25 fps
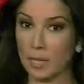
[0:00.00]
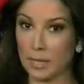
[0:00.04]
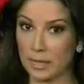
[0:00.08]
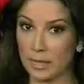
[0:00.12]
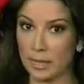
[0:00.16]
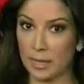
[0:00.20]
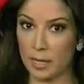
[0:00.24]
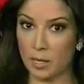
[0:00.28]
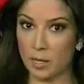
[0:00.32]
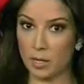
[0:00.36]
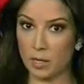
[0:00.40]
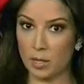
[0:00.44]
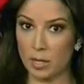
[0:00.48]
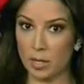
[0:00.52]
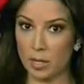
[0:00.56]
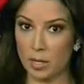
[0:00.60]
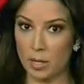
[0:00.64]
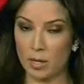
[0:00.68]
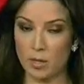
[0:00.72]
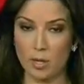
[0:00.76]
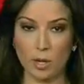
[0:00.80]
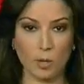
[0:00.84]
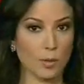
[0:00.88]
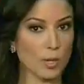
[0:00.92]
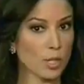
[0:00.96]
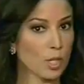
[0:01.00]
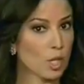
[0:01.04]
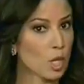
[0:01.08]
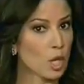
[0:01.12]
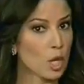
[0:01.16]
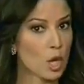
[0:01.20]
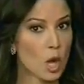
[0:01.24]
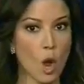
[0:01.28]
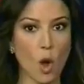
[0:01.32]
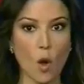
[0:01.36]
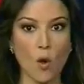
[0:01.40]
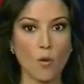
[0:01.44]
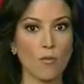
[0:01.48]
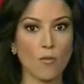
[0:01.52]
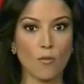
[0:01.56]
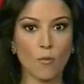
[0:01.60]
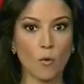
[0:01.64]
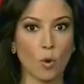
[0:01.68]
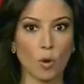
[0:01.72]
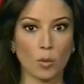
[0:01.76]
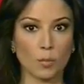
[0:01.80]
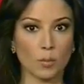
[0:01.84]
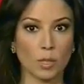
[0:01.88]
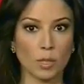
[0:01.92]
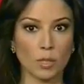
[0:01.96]
be clear, there is no
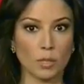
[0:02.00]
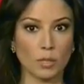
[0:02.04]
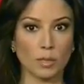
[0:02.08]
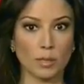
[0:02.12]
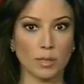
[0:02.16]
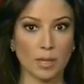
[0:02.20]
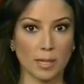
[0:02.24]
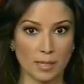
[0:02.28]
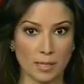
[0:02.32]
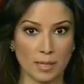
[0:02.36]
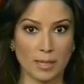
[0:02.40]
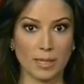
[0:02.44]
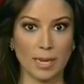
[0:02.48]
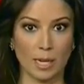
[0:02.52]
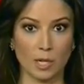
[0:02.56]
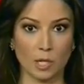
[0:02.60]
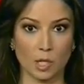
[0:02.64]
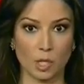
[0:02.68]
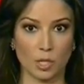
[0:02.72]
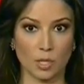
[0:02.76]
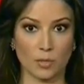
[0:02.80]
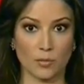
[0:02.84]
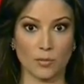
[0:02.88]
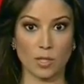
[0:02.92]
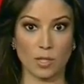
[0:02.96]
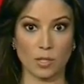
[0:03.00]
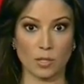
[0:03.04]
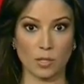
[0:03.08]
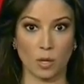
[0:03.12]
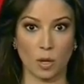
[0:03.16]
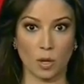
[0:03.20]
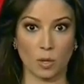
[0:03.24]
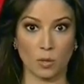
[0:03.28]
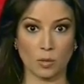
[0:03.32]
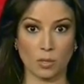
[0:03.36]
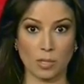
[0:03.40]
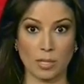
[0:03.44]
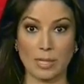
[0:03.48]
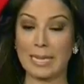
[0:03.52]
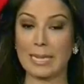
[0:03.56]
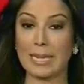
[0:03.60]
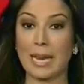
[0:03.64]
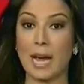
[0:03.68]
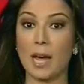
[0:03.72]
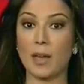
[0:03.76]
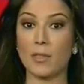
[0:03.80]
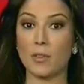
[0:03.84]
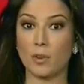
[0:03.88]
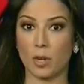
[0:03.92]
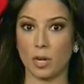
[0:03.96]
formal designation of these zones
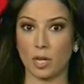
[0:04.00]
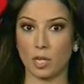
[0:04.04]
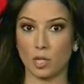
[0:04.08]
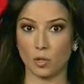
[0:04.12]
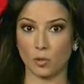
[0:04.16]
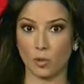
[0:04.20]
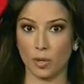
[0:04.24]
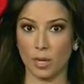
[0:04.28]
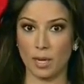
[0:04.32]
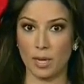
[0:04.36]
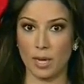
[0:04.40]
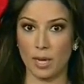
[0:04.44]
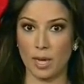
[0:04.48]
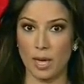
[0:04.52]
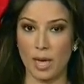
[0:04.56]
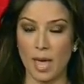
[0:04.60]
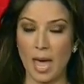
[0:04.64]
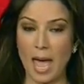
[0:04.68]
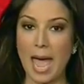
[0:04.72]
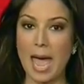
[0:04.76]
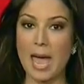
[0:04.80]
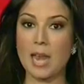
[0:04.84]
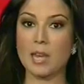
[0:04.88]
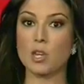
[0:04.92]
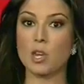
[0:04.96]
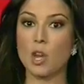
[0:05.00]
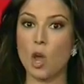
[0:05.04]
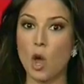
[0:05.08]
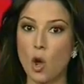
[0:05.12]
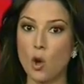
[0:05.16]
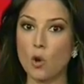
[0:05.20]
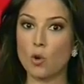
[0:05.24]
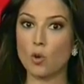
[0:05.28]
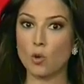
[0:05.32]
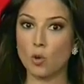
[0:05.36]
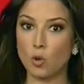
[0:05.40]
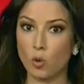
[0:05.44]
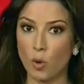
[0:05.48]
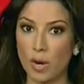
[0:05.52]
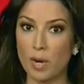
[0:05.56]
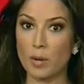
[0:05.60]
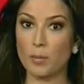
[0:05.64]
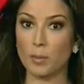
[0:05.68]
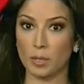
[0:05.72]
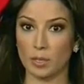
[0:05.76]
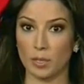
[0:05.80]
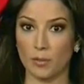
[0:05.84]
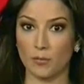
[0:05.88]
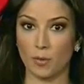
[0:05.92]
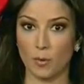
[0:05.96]
in either country and no
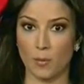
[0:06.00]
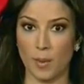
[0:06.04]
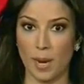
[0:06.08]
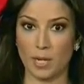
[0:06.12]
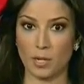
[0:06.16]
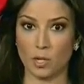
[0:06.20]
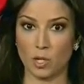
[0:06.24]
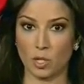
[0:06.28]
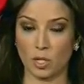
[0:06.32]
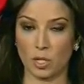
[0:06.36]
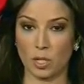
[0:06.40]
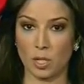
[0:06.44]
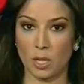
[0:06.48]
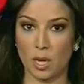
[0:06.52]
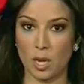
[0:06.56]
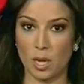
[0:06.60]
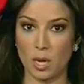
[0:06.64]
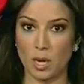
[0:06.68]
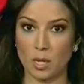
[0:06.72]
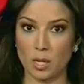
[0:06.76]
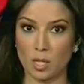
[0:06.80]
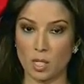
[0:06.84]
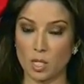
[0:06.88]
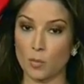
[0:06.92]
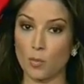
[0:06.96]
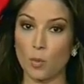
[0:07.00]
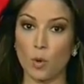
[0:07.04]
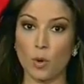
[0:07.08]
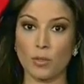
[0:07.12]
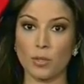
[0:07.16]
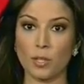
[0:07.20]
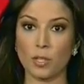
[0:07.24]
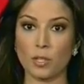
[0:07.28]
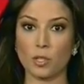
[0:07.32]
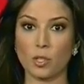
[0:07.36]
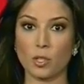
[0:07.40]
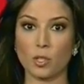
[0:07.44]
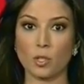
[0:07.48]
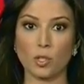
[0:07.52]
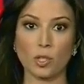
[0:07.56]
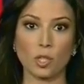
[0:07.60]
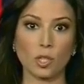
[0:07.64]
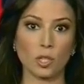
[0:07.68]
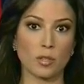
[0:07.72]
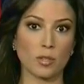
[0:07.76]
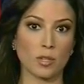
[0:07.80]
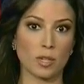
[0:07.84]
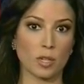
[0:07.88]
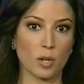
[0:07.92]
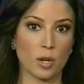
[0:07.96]
credible information to support the
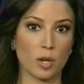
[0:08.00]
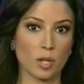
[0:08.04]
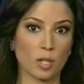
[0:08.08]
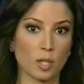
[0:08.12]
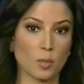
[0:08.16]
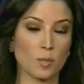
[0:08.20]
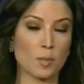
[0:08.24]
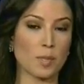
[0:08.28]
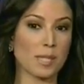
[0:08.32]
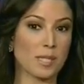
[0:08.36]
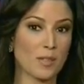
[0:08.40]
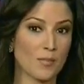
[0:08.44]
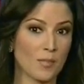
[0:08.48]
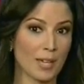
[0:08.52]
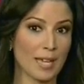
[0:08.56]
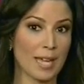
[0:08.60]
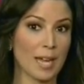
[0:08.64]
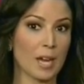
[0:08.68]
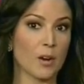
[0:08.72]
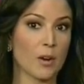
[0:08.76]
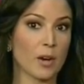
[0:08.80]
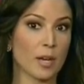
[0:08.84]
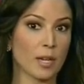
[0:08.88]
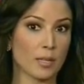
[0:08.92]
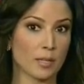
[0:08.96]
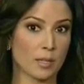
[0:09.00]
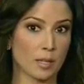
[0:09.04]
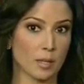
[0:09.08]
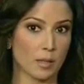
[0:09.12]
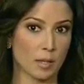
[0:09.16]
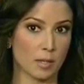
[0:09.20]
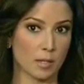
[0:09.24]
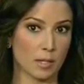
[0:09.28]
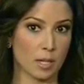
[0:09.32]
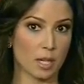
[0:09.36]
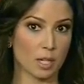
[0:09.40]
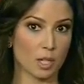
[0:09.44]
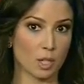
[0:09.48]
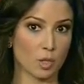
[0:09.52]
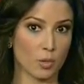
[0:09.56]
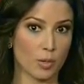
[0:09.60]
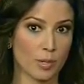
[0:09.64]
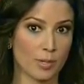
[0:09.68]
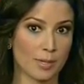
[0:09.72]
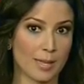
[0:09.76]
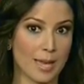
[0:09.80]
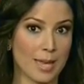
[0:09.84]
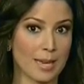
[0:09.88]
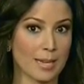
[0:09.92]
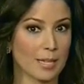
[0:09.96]
assertion there are specific areas in these
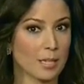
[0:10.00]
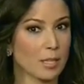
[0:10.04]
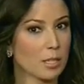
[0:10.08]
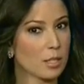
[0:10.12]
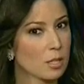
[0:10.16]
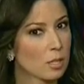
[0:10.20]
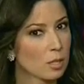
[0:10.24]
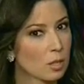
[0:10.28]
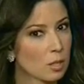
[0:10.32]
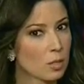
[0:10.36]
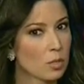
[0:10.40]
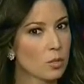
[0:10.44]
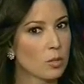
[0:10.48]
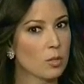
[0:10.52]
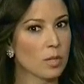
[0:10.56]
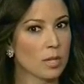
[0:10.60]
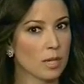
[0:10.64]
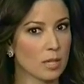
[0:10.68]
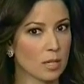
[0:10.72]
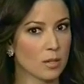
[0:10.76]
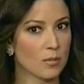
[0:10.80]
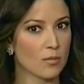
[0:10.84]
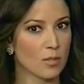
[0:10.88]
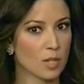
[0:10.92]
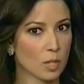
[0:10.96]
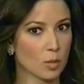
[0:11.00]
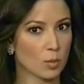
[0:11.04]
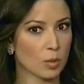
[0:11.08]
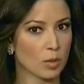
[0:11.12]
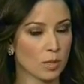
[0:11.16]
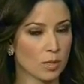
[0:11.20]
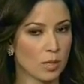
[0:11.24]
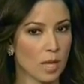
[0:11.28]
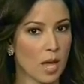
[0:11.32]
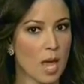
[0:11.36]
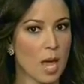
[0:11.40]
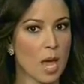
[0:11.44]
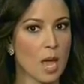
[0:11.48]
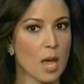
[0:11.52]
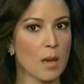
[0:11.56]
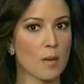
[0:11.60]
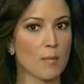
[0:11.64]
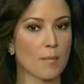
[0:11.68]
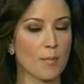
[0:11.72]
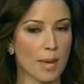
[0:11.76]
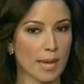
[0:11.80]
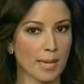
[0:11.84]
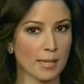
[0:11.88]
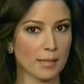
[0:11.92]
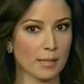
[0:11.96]
countries that exclude individuals
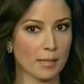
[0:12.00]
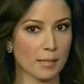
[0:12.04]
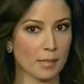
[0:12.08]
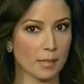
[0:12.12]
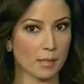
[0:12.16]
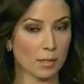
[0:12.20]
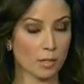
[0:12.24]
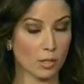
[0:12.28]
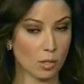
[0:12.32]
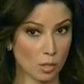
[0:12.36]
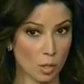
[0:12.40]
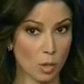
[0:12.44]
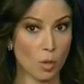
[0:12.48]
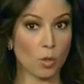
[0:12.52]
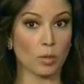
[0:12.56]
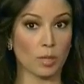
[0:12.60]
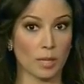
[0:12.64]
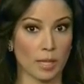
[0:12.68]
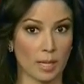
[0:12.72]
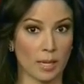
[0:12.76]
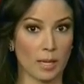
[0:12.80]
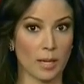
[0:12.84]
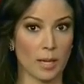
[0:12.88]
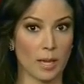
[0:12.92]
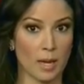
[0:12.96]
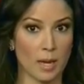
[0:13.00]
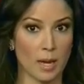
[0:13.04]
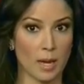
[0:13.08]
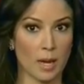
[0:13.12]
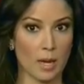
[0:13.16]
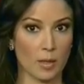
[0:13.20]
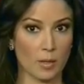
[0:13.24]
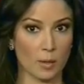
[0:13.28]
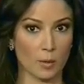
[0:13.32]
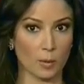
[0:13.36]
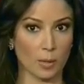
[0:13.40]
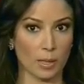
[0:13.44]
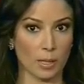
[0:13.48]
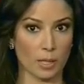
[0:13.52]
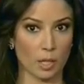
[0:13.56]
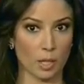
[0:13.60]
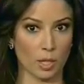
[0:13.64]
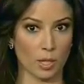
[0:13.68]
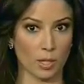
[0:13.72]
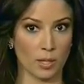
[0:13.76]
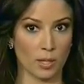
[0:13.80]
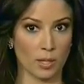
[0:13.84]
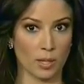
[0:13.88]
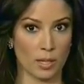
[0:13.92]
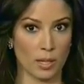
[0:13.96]
based solely on their religion.